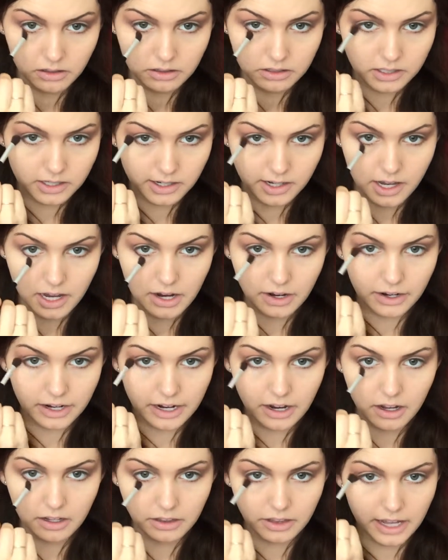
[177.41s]
to
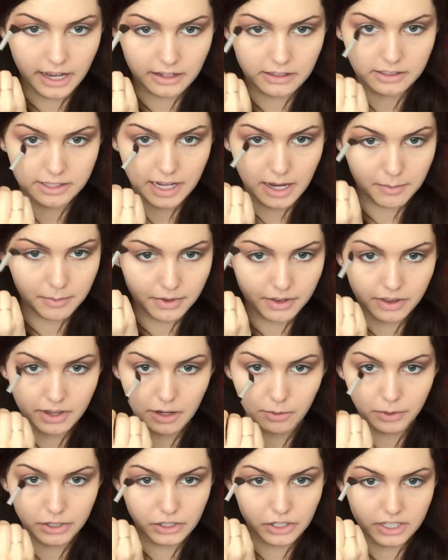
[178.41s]
carry on that depth
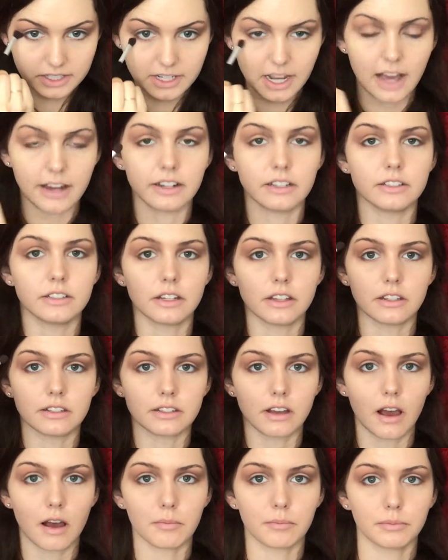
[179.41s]
that we just added to the
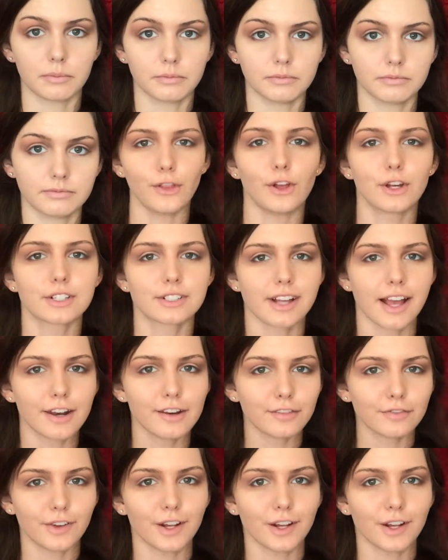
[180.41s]
top. It looks kind of